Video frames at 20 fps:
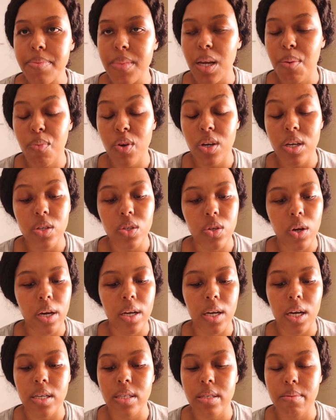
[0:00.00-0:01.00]
I'm really sorry,
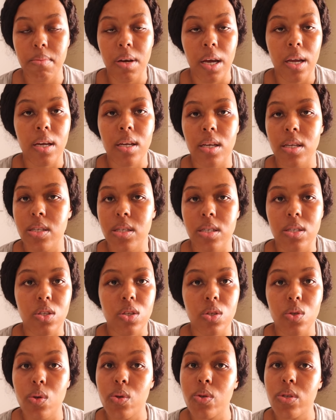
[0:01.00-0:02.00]
guys. My English is
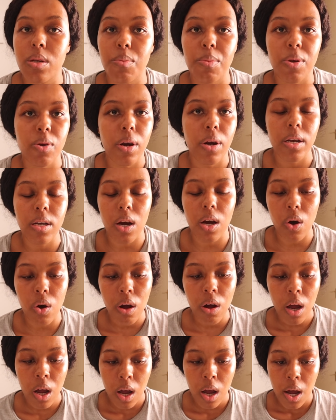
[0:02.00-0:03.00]
just losing me right now.
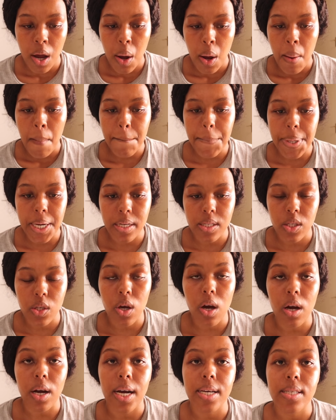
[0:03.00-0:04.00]
But
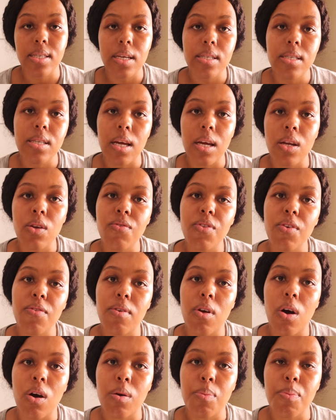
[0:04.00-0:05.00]
yeah, guys, that's the end of the
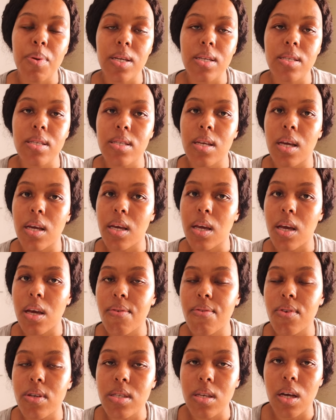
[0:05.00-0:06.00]
vlog. Please take care
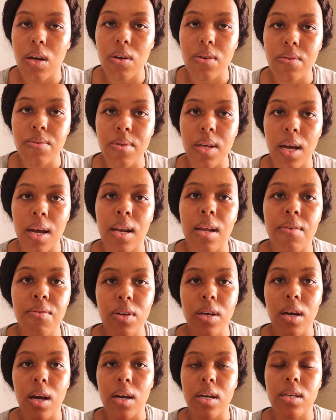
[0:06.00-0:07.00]
of yourselves. I love you
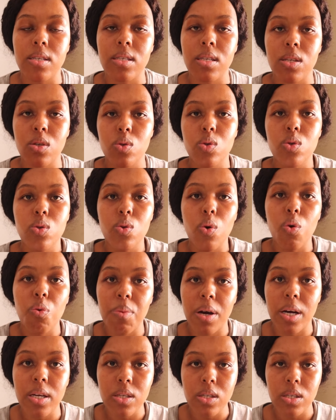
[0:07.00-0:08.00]
guys so
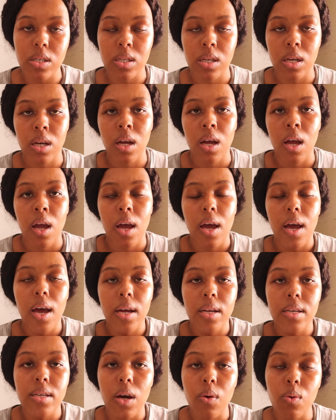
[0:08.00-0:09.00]
much.
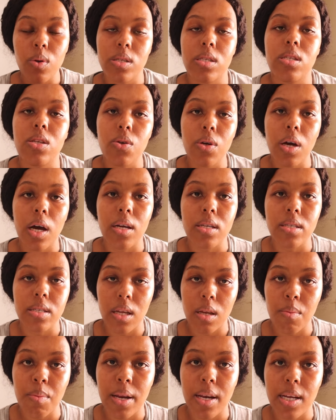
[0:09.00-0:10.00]
and I will see you guys
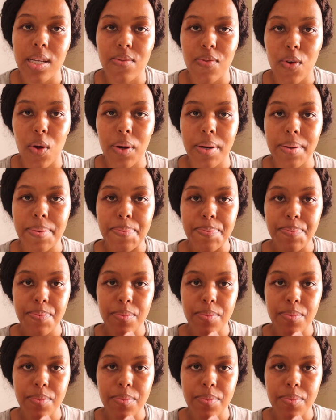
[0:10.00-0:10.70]
in my next vlog.